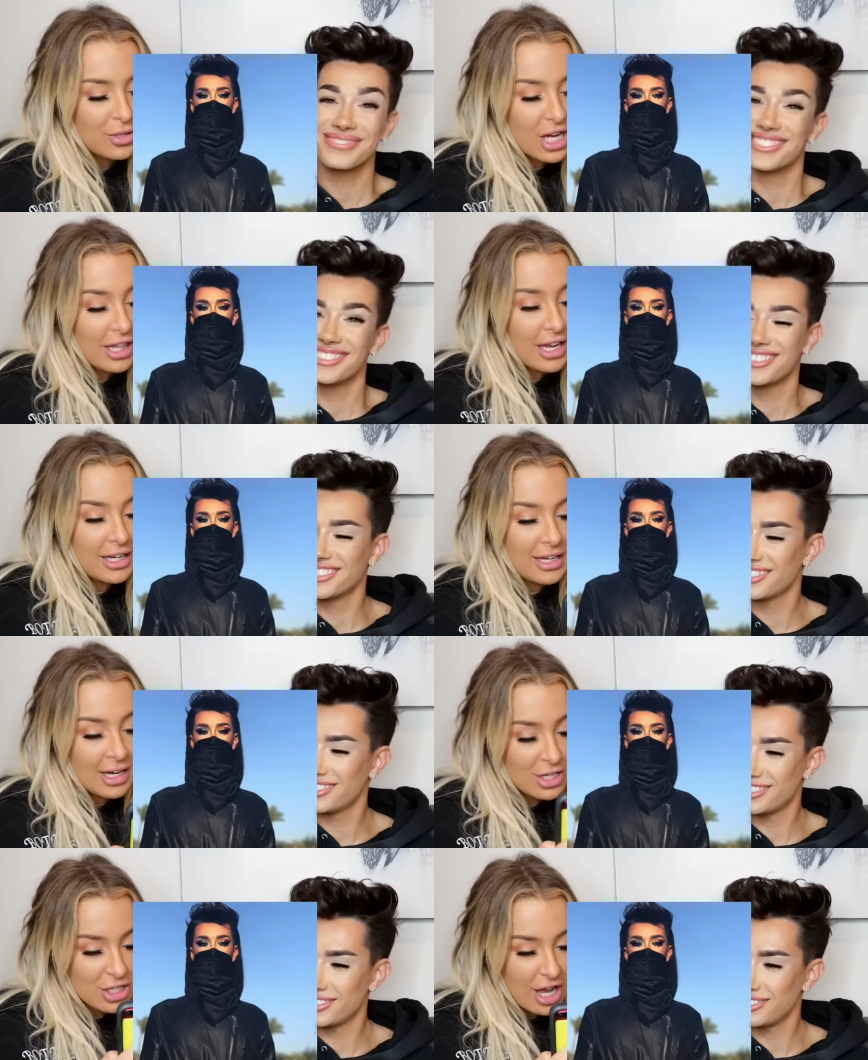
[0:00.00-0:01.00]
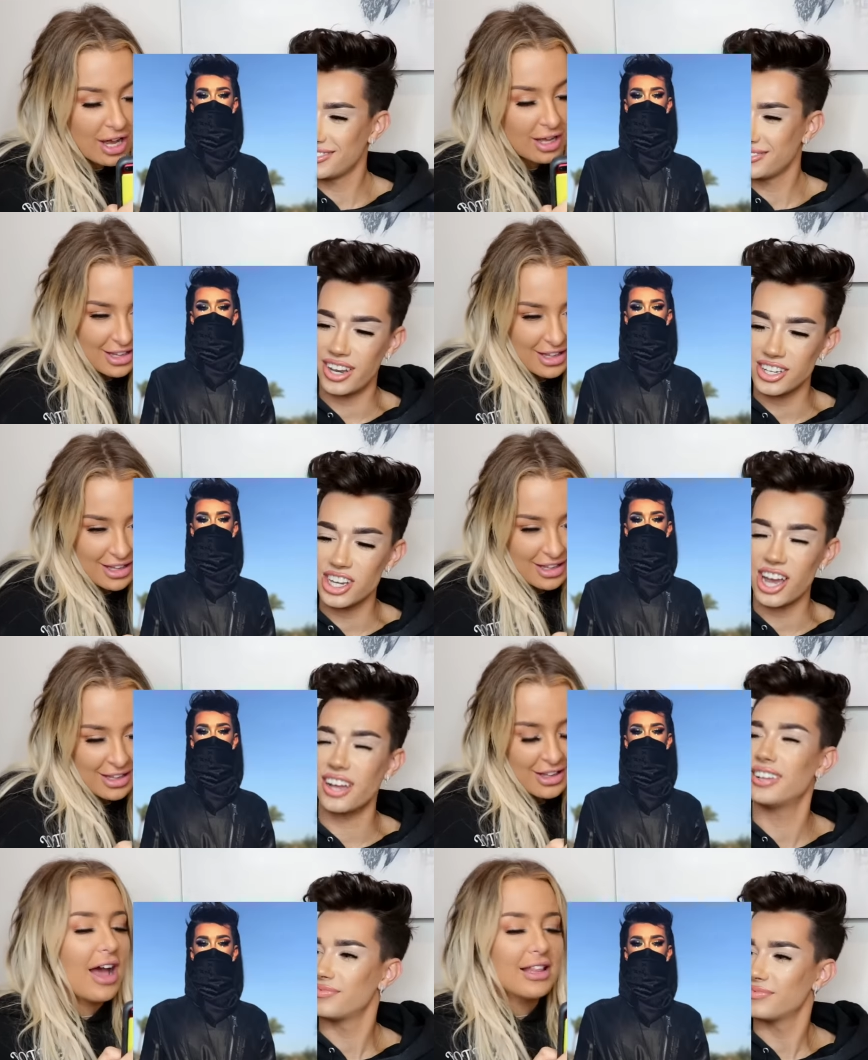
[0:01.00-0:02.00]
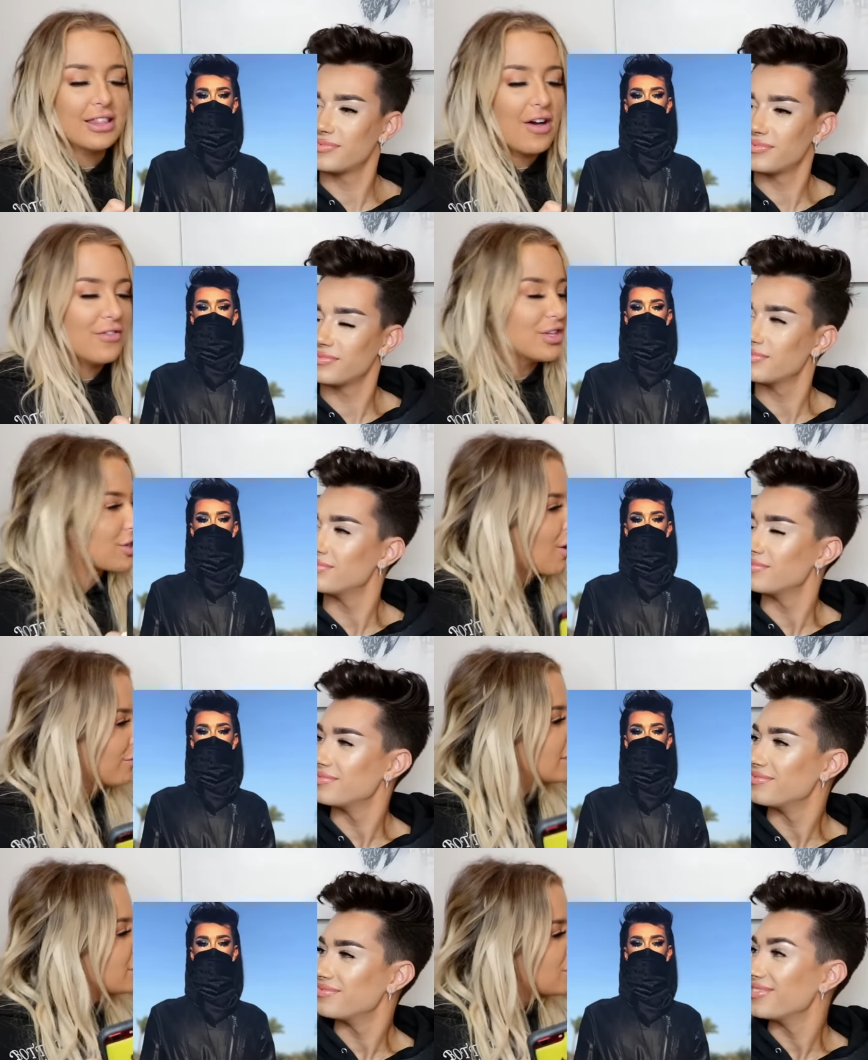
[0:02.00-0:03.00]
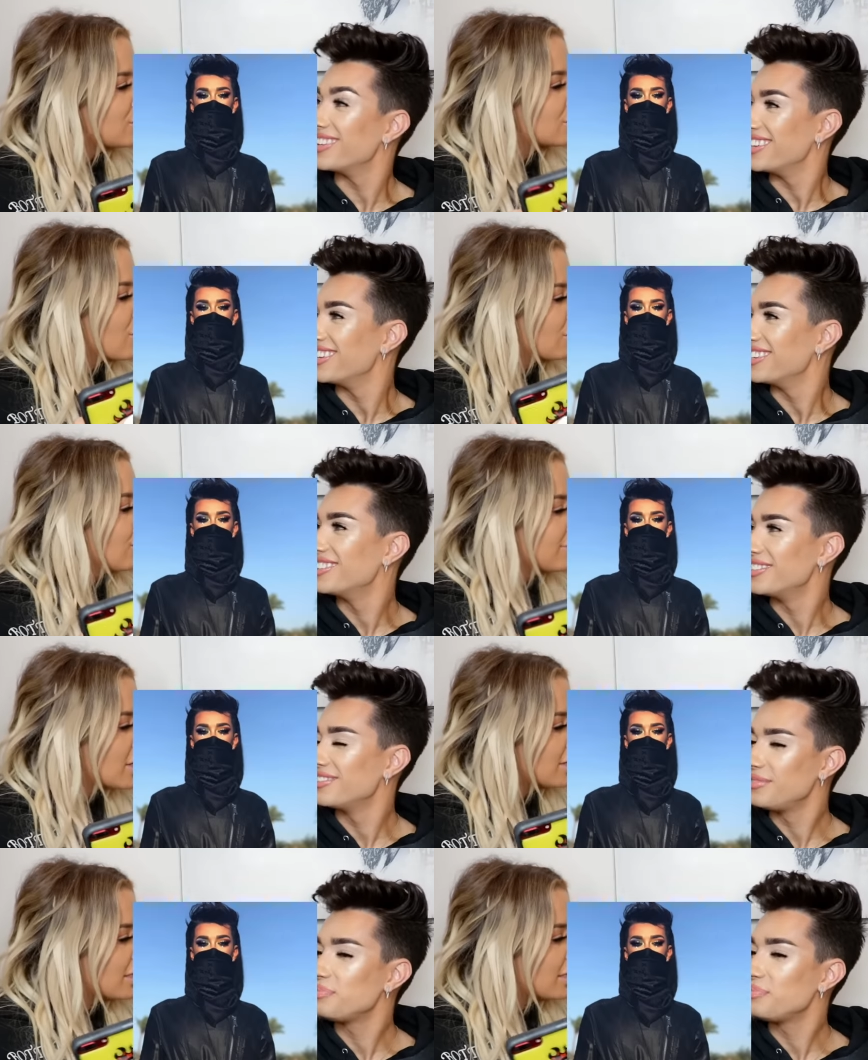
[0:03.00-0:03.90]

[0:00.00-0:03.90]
Speaker 1: Coachella Ninja. Ninja. I love the scarf. Like, did you just go to Louis Vuitton and